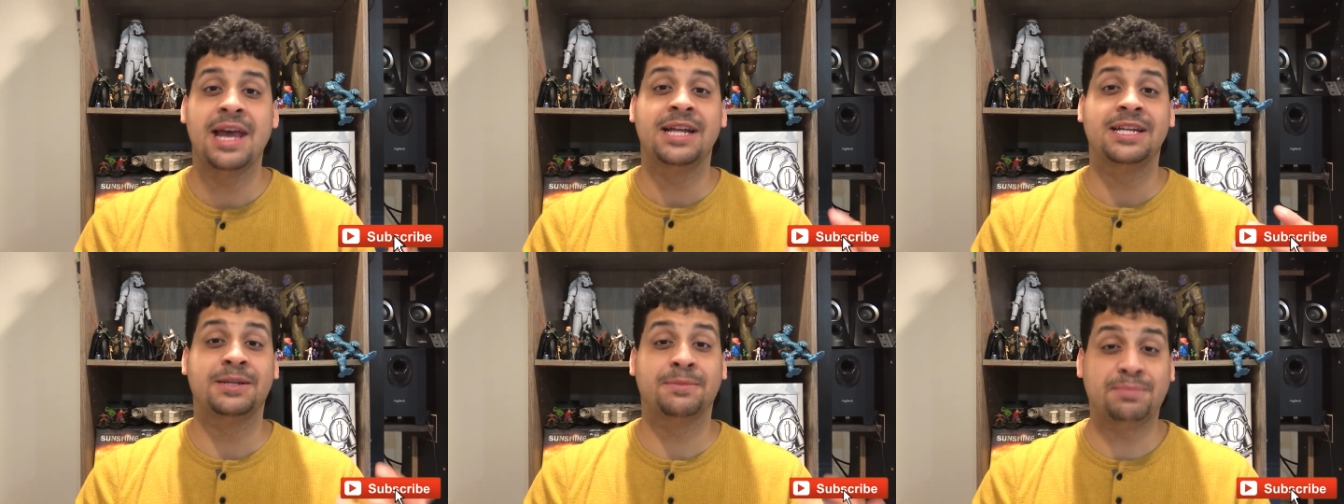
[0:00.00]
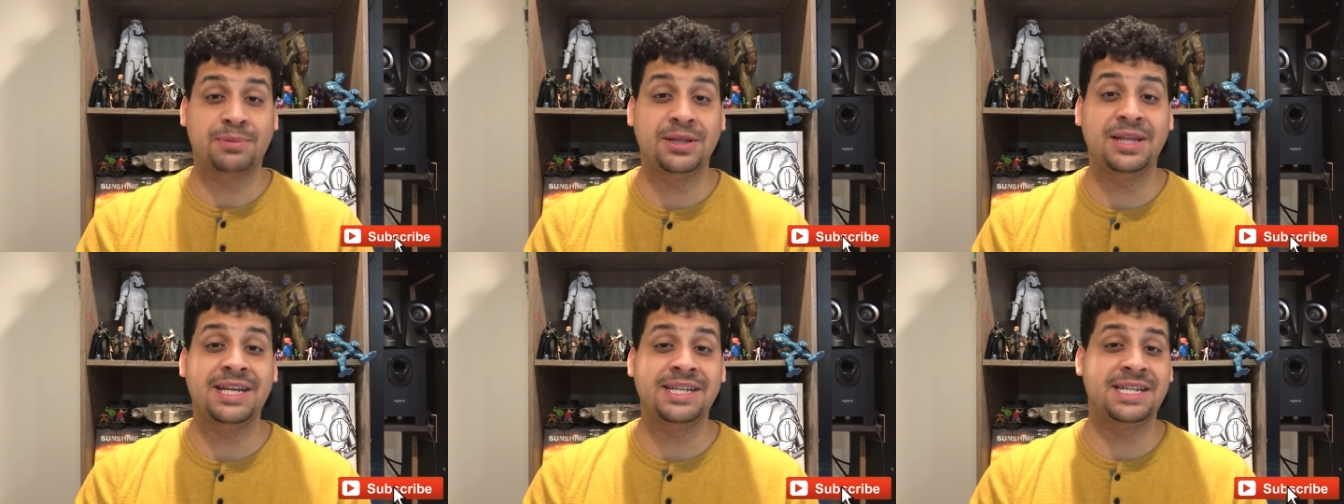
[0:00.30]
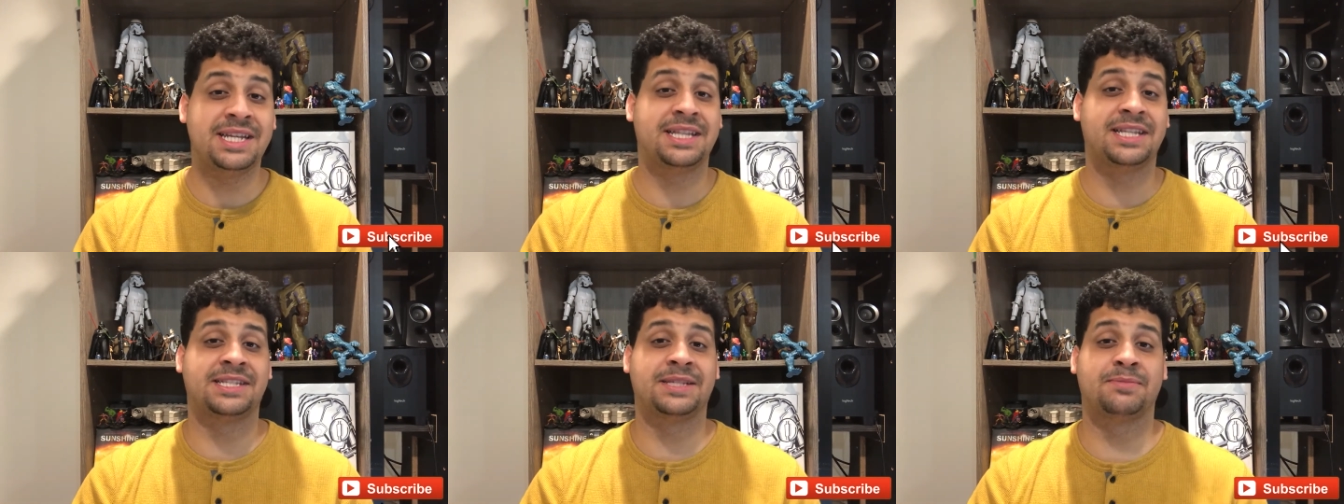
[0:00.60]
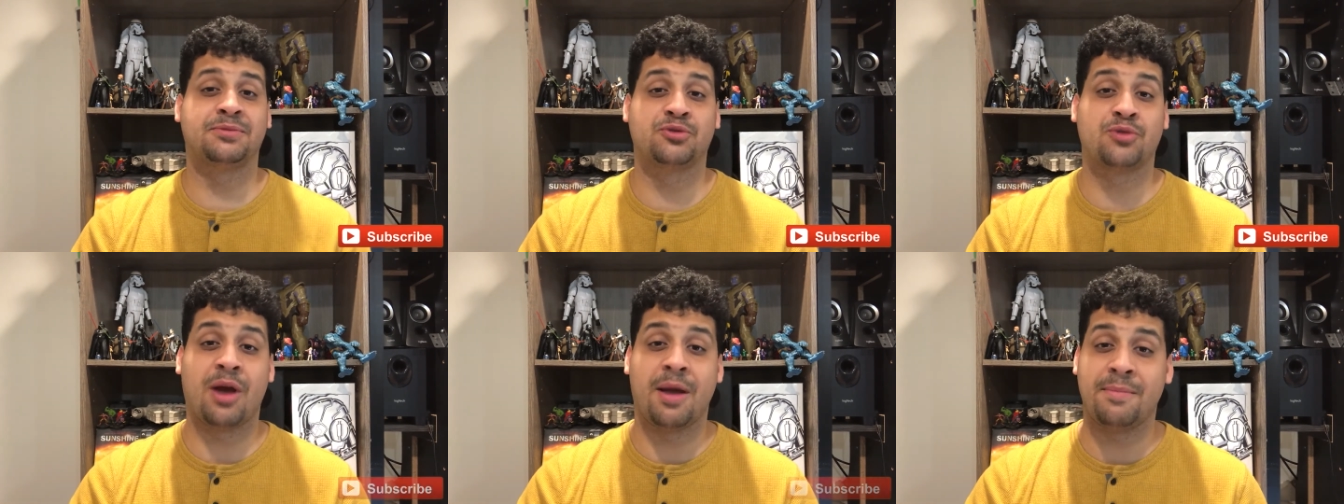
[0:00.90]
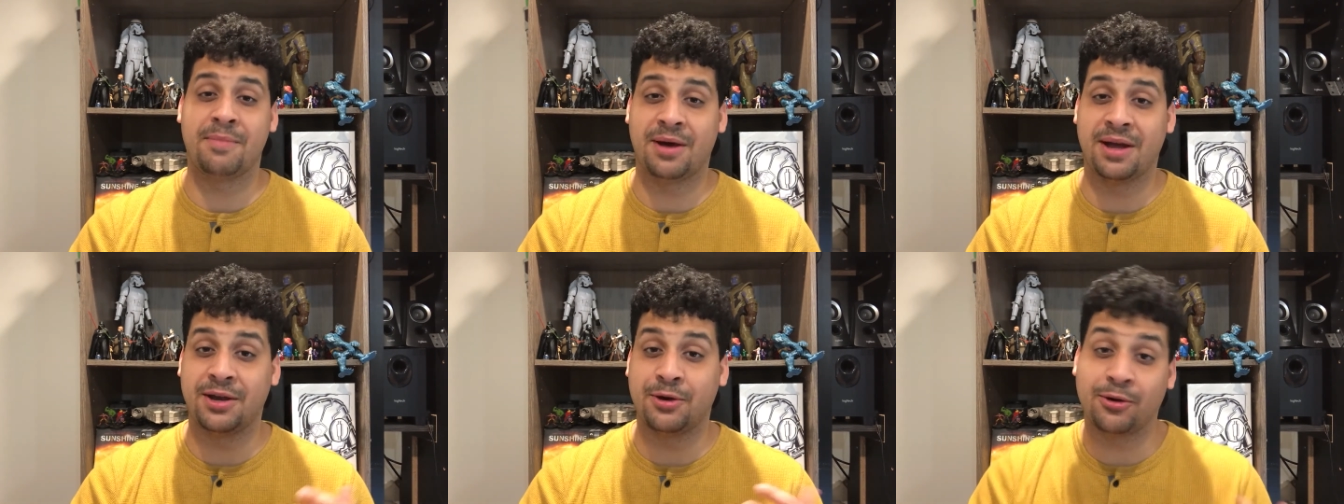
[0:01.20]
to please hit that subscribe
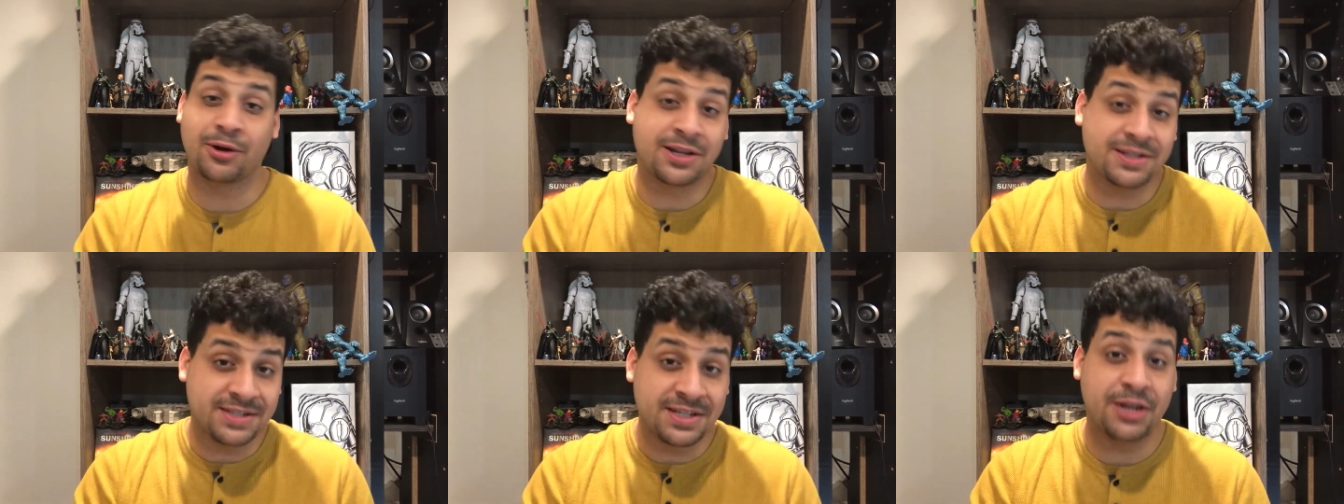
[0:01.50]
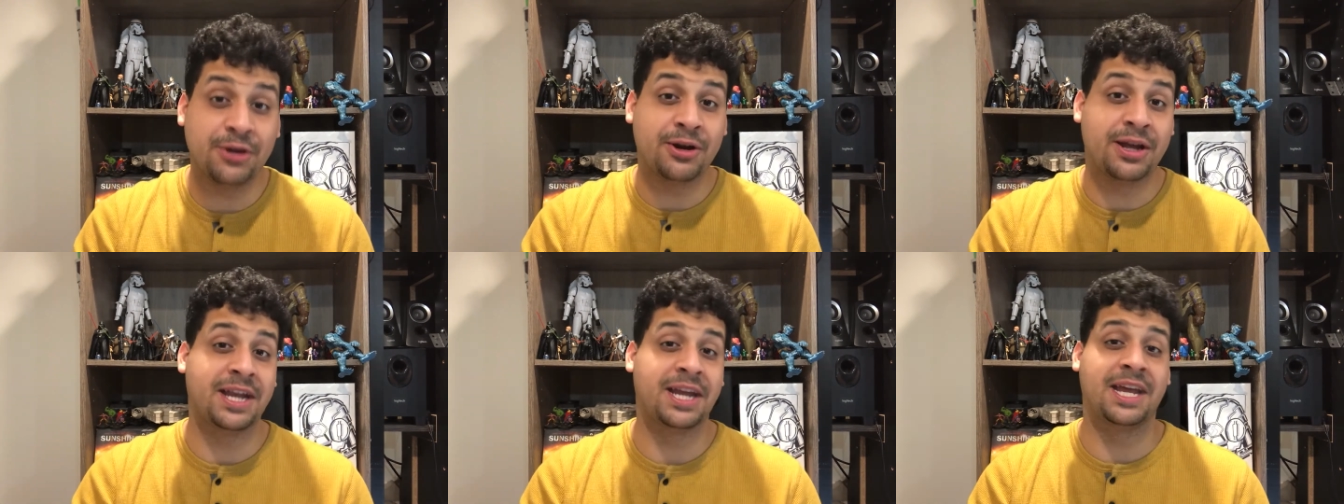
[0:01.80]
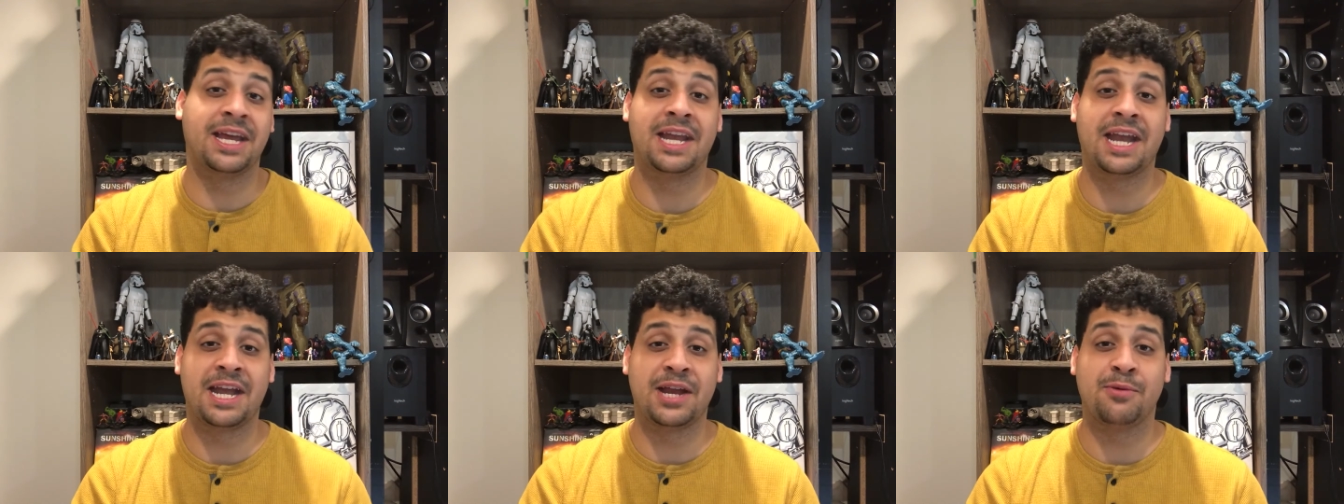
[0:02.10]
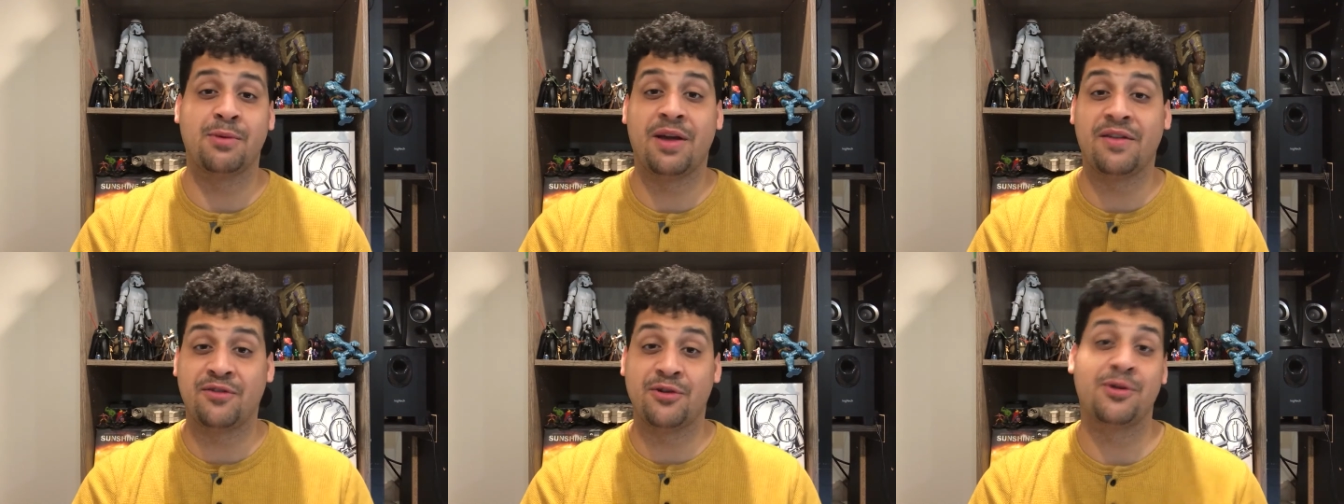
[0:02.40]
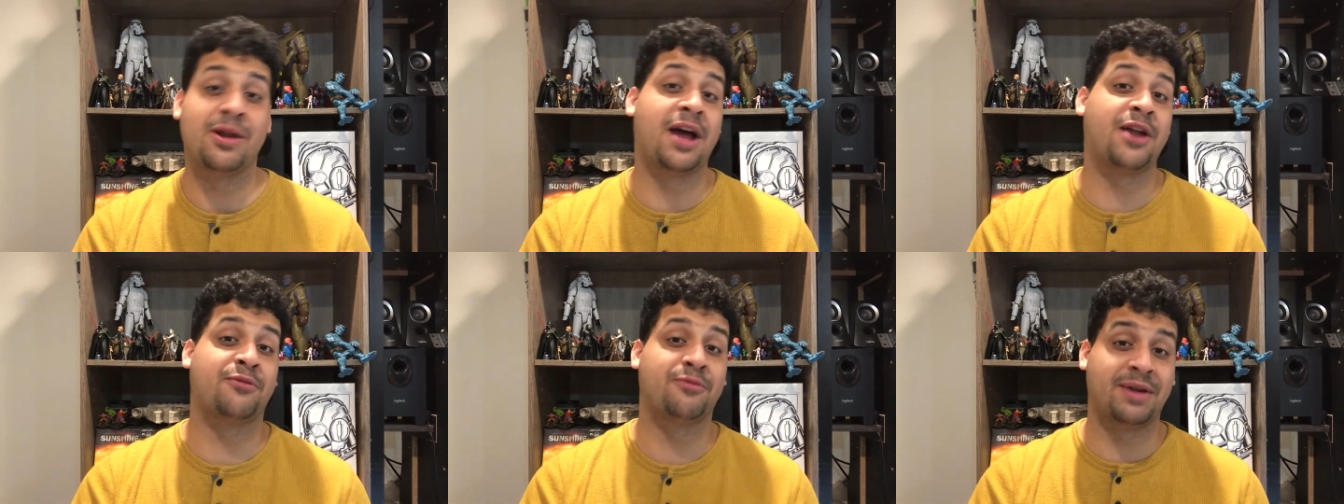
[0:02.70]
button or consider hitting it anyway if you're
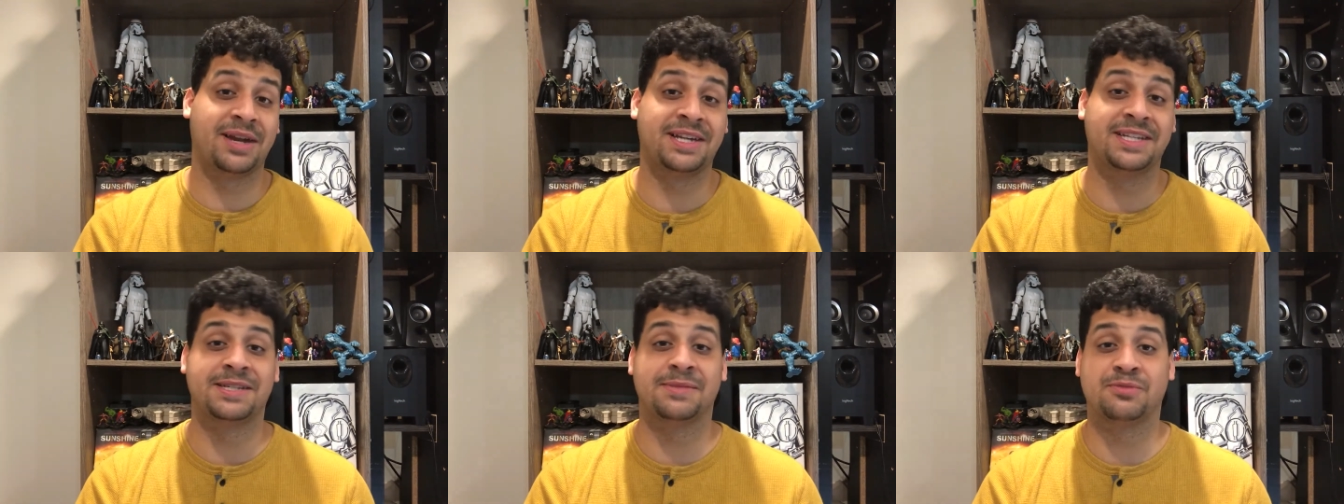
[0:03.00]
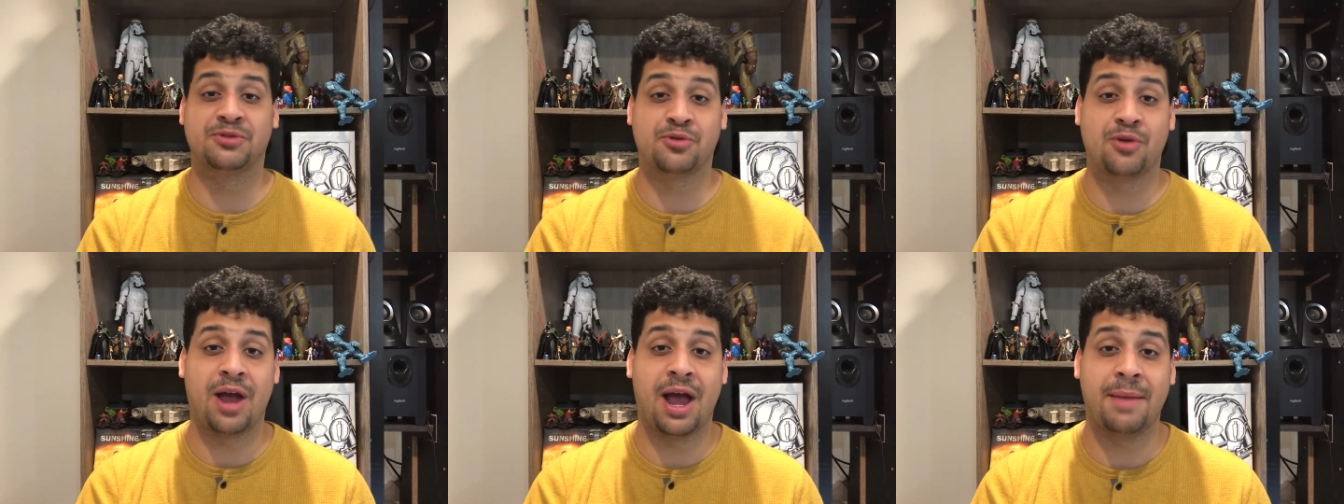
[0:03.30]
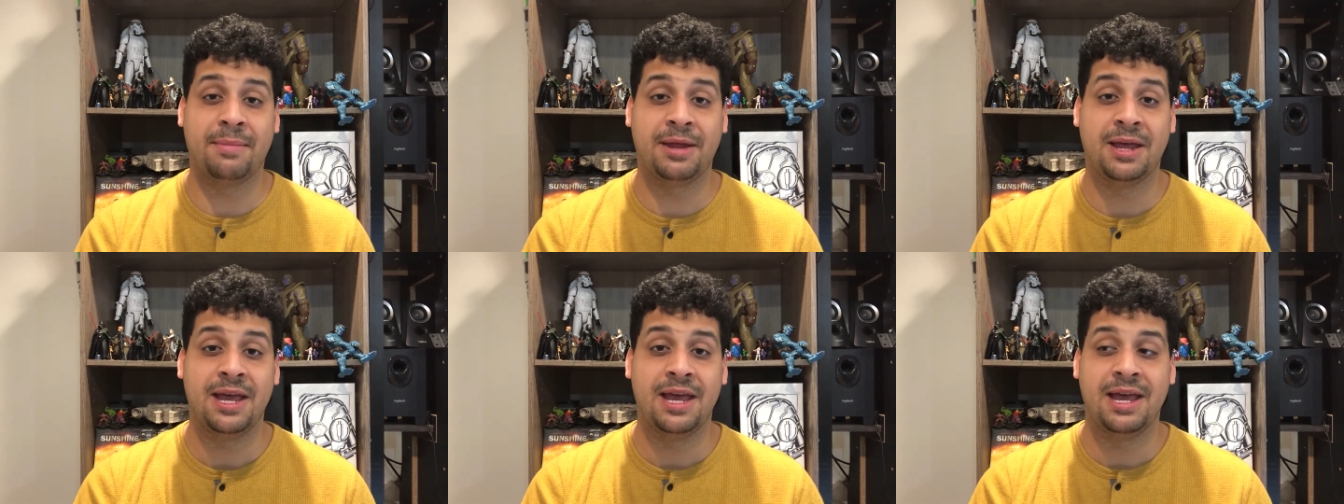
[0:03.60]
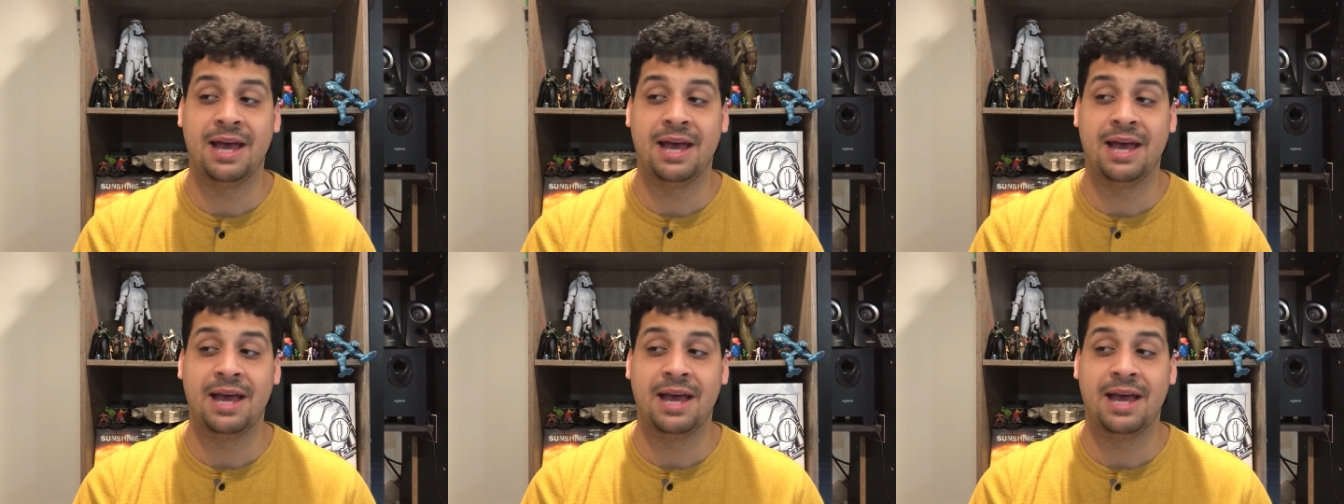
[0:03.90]
not already subscribed.